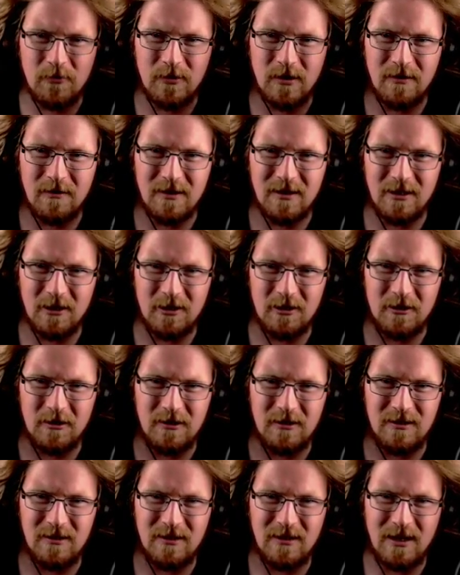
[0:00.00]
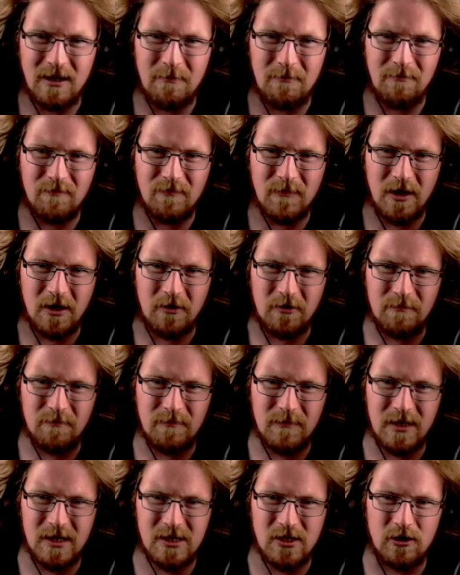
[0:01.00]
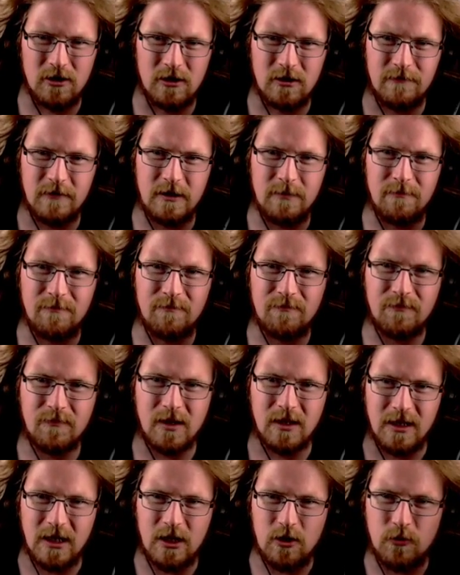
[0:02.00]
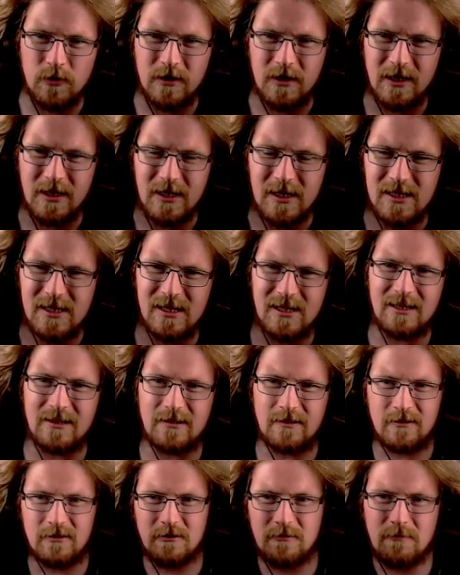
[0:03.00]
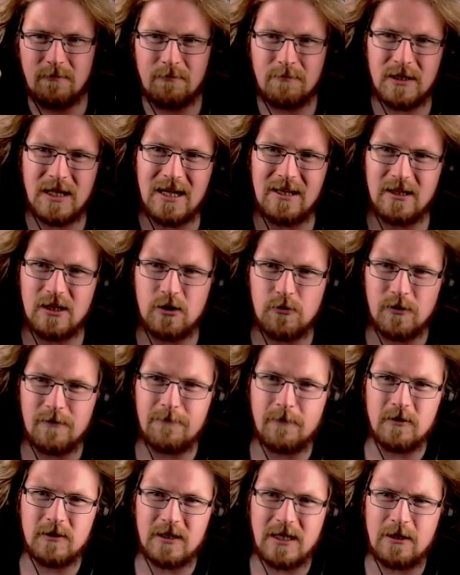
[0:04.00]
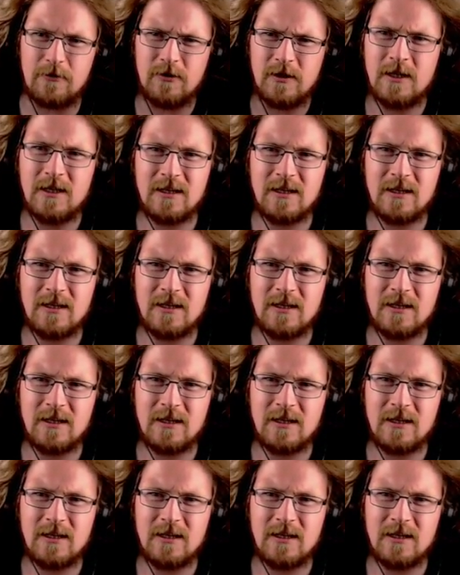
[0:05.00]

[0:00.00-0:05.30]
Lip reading: The little, like, you know, there's all the liquid there. You see that little black liquid fall down?